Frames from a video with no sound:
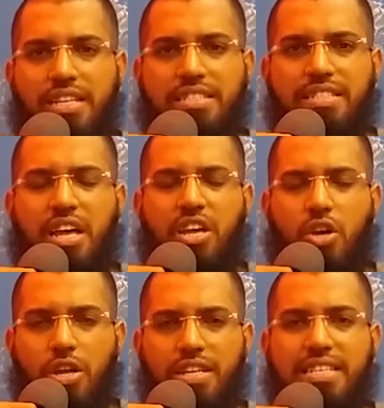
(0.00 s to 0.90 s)

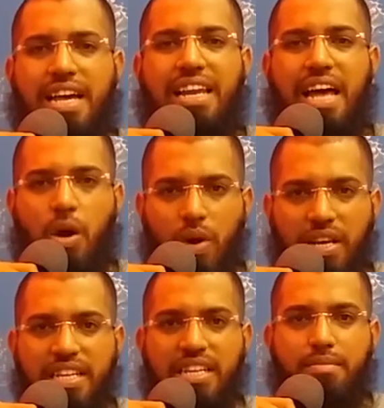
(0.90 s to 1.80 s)

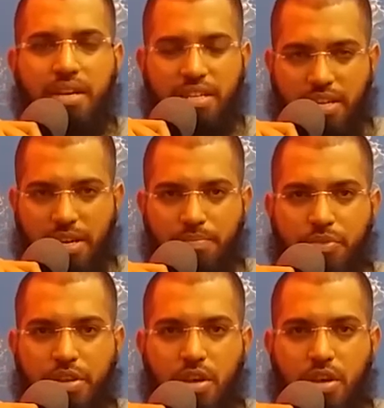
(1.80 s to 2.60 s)
Al-Awali in Makkah,